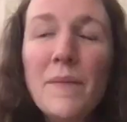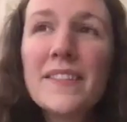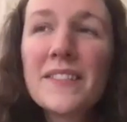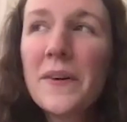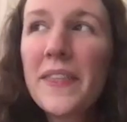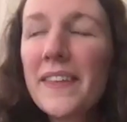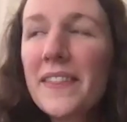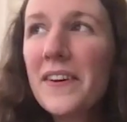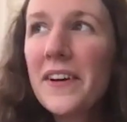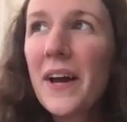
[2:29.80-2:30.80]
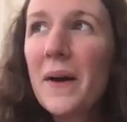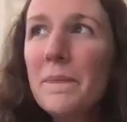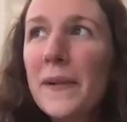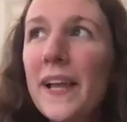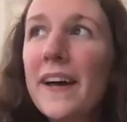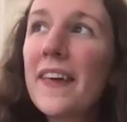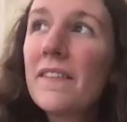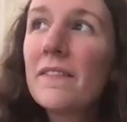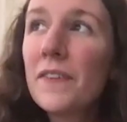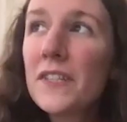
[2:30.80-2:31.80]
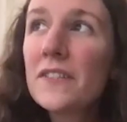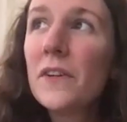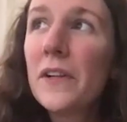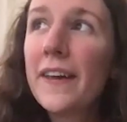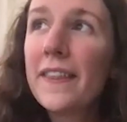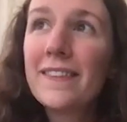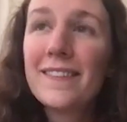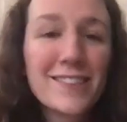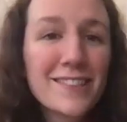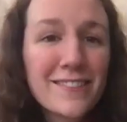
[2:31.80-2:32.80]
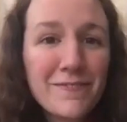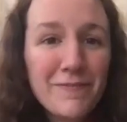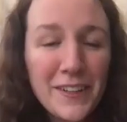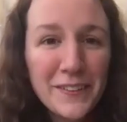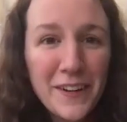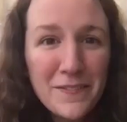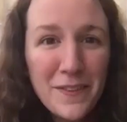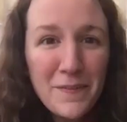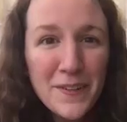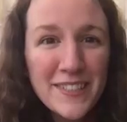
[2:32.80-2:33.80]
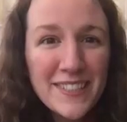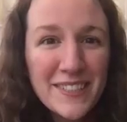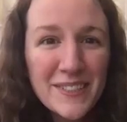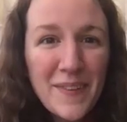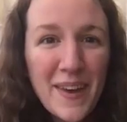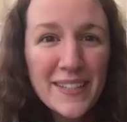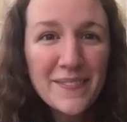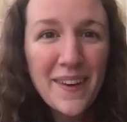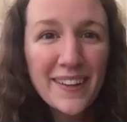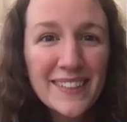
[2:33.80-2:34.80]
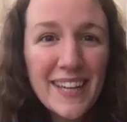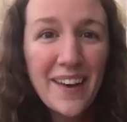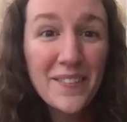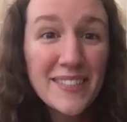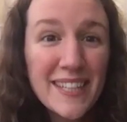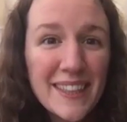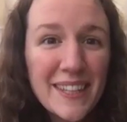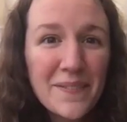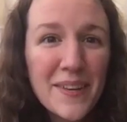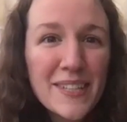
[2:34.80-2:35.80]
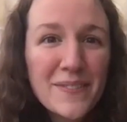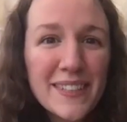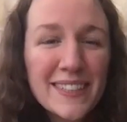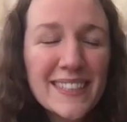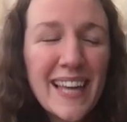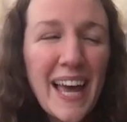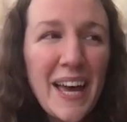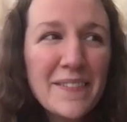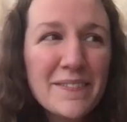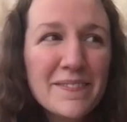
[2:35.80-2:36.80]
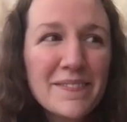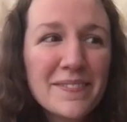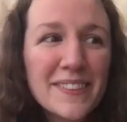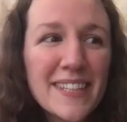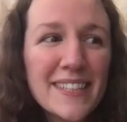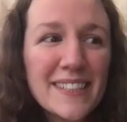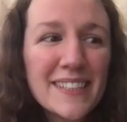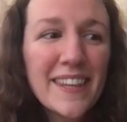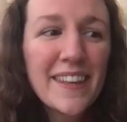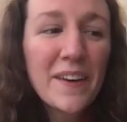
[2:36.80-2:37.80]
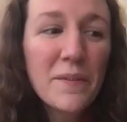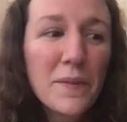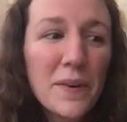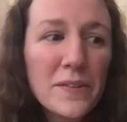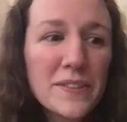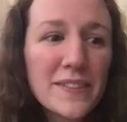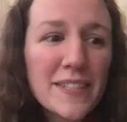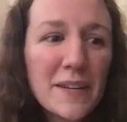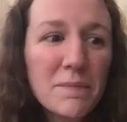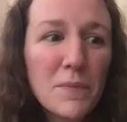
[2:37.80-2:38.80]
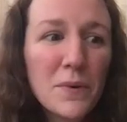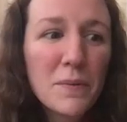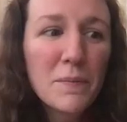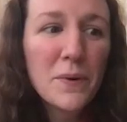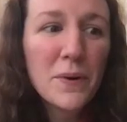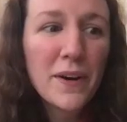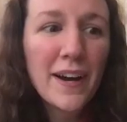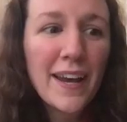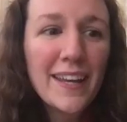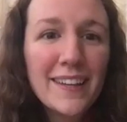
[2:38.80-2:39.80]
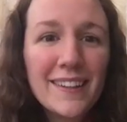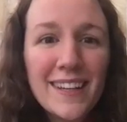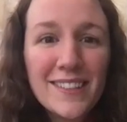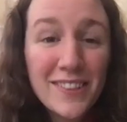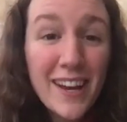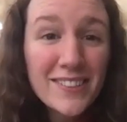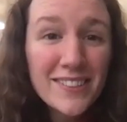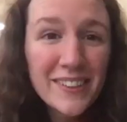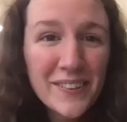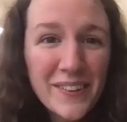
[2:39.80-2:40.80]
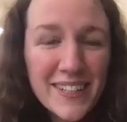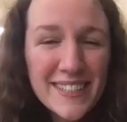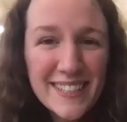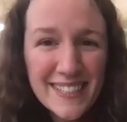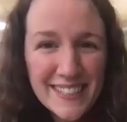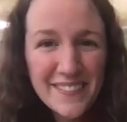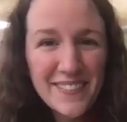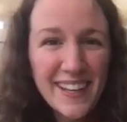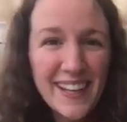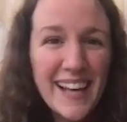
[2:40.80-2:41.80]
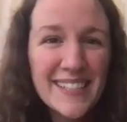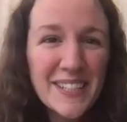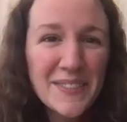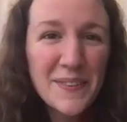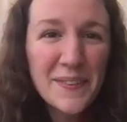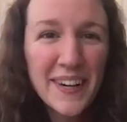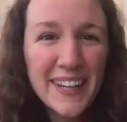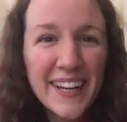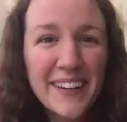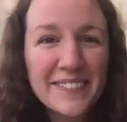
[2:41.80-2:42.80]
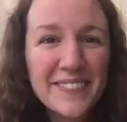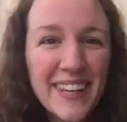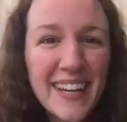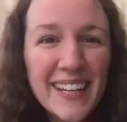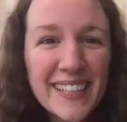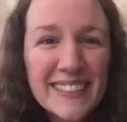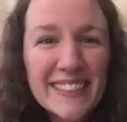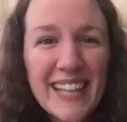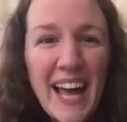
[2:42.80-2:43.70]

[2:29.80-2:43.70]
So I think there are a couple. I think, first of all, I'm just following up on the point you just made about how we see it in the impeachment proceedings. And I think we also see it more and more in international courts. And this is something Alexa's been working on for years.